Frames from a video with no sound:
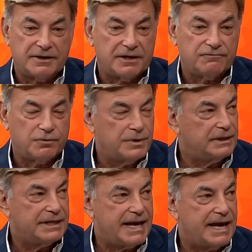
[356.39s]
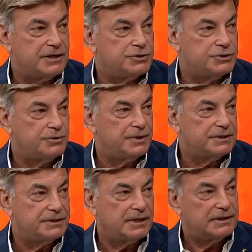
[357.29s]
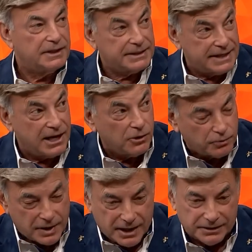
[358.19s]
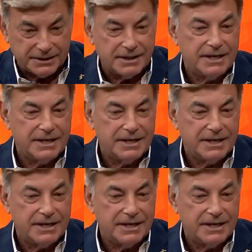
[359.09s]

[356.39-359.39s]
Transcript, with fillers: that have really added to it, uh, like Cal Raleigh